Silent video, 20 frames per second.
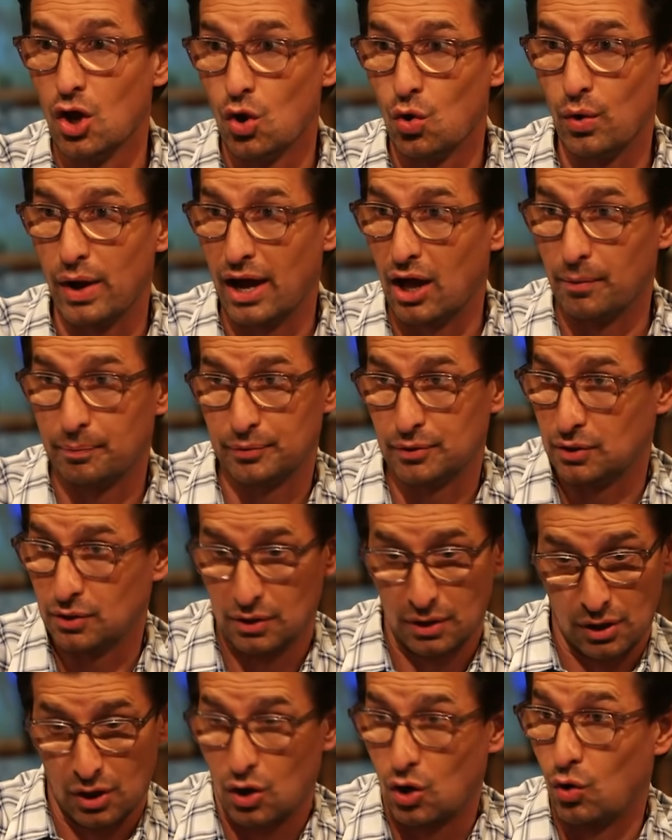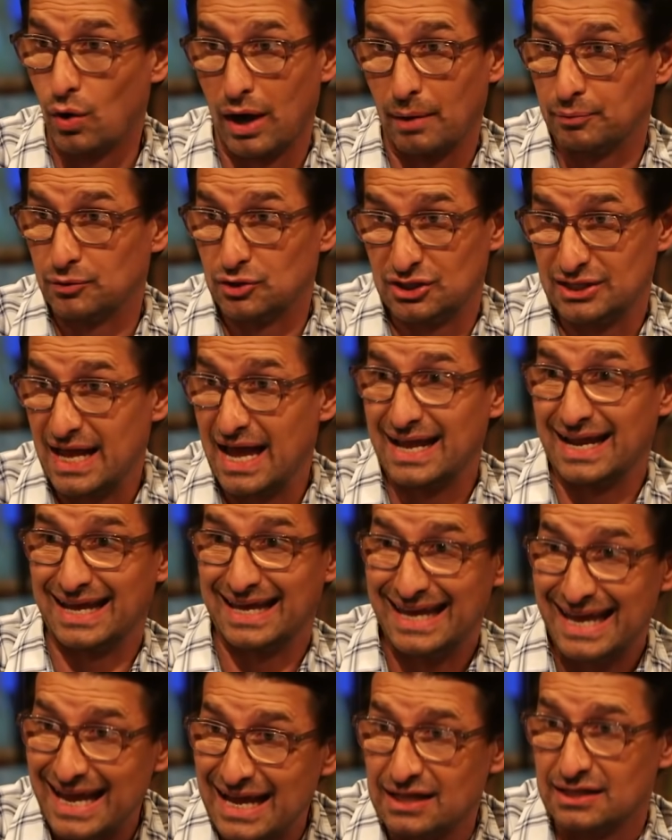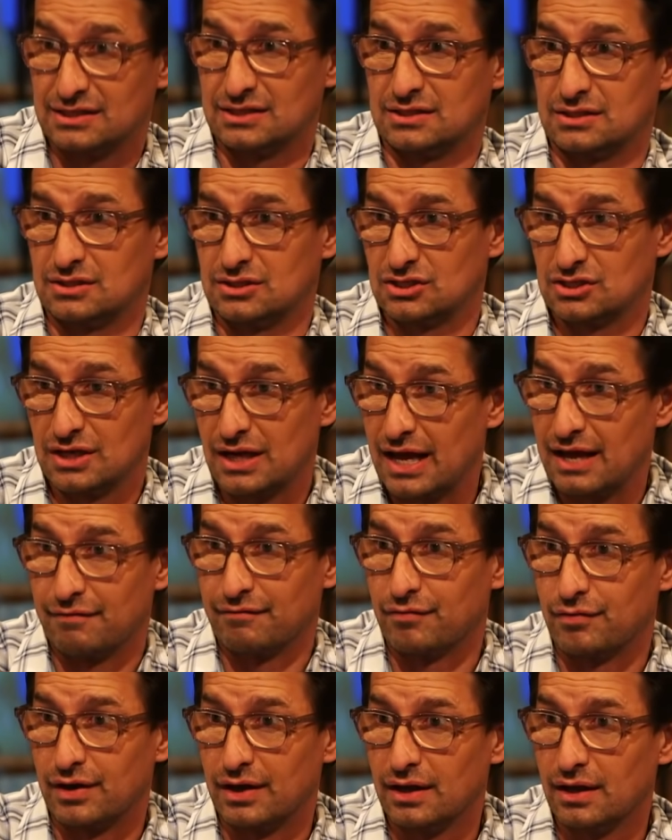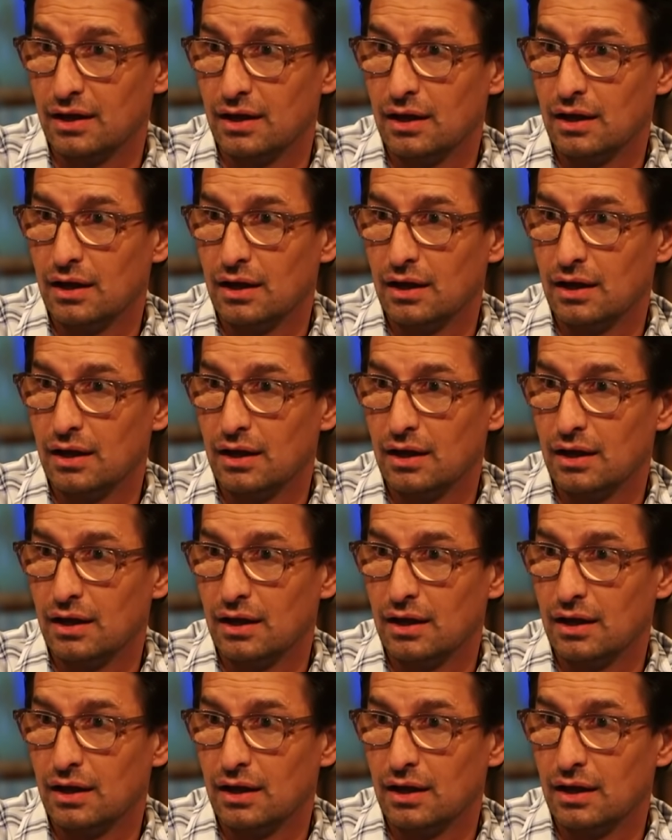who helped stand against slavery?